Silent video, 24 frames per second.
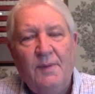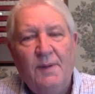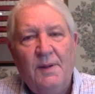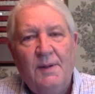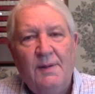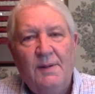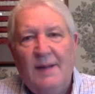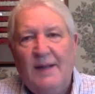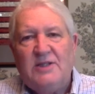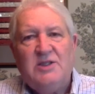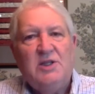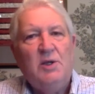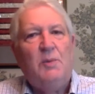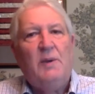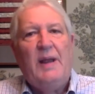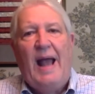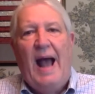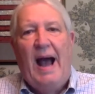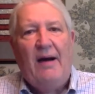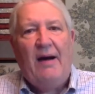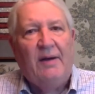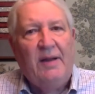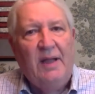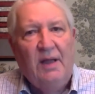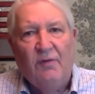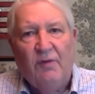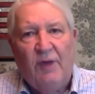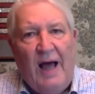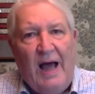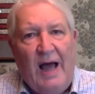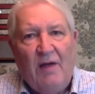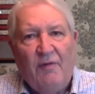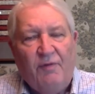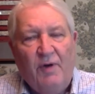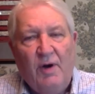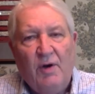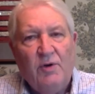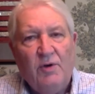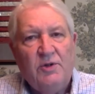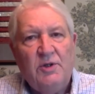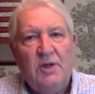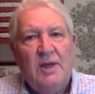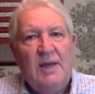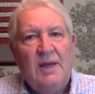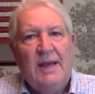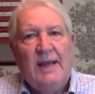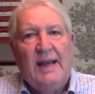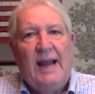That's the reality of life, folks.
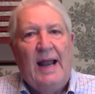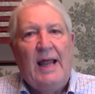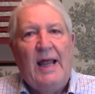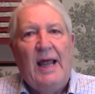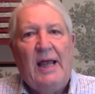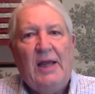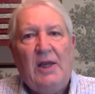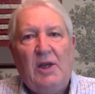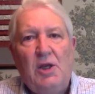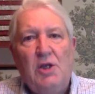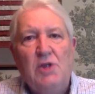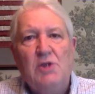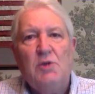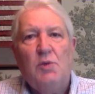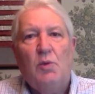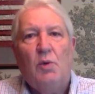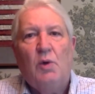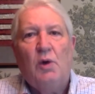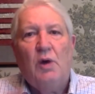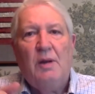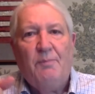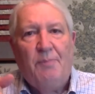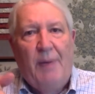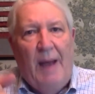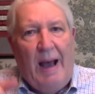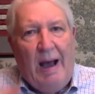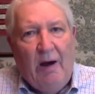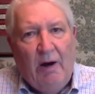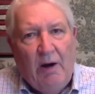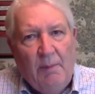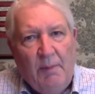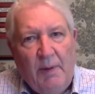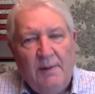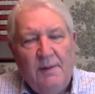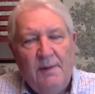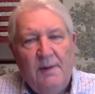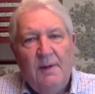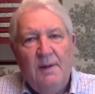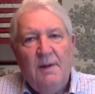And I like to use the word empowerment.